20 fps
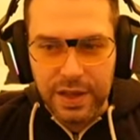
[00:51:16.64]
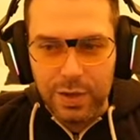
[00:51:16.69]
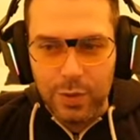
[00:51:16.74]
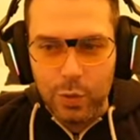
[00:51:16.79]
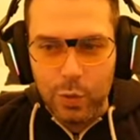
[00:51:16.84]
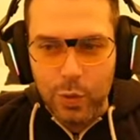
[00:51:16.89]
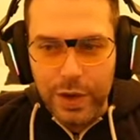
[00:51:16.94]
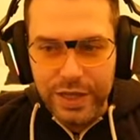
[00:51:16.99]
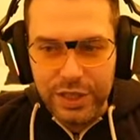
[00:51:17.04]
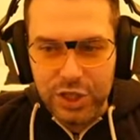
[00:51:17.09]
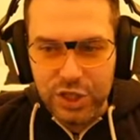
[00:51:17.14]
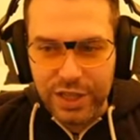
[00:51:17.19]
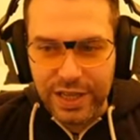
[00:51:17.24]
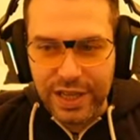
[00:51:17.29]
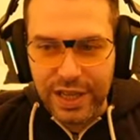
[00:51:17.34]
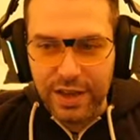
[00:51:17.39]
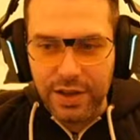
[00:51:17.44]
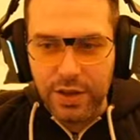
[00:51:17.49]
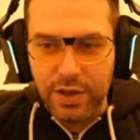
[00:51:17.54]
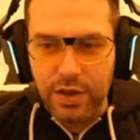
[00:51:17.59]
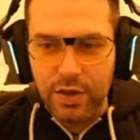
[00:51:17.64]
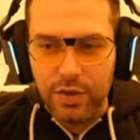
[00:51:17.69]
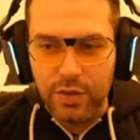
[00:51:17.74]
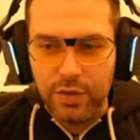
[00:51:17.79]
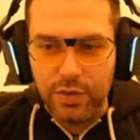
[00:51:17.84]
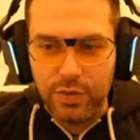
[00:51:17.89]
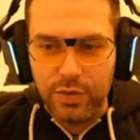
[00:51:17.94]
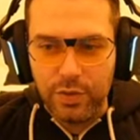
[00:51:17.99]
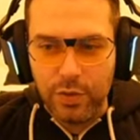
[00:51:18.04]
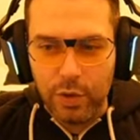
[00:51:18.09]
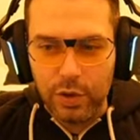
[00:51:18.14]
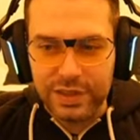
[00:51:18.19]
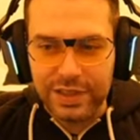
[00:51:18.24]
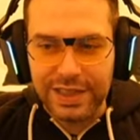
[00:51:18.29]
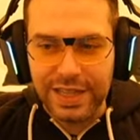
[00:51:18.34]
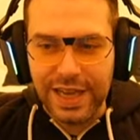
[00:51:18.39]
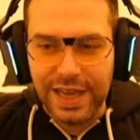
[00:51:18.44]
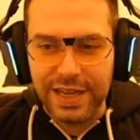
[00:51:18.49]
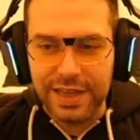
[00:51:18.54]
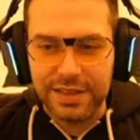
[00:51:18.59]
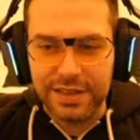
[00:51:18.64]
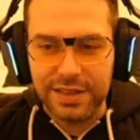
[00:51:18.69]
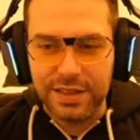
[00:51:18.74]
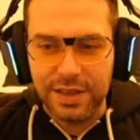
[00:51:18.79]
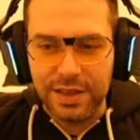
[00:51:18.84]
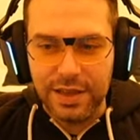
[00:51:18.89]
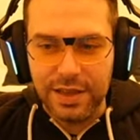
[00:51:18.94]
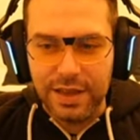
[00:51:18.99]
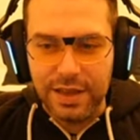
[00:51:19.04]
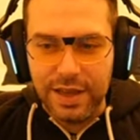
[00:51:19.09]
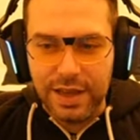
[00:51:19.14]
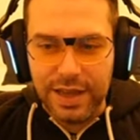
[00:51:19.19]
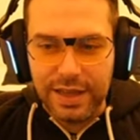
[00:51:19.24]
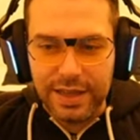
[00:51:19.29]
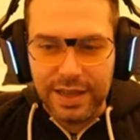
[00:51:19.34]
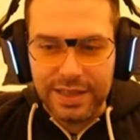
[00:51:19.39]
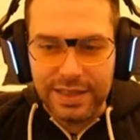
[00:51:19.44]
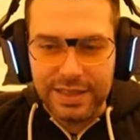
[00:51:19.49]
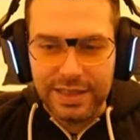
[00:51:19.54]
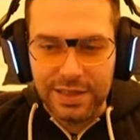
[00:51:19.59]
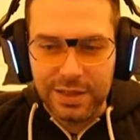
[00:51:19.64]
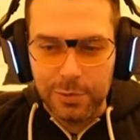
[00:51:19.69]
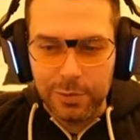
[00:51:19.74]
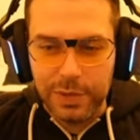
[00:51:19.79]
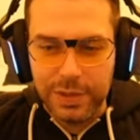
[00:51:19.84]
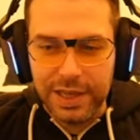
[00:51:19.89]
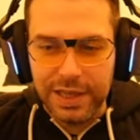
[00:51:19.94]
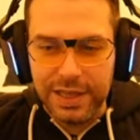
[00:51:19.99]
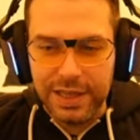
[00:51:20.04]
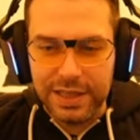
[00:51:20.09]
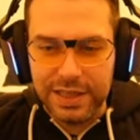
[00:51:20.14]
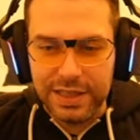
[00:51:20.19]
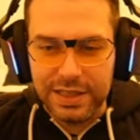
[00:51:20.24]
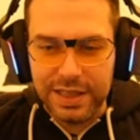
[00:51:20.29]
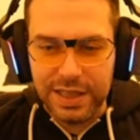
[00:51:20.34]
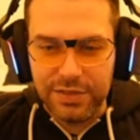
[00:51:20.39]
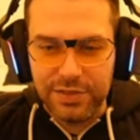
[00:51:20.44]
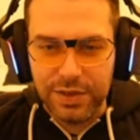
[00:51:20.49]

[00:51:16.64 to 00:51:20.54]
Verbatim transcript: Witch King, 48. And I didn't really give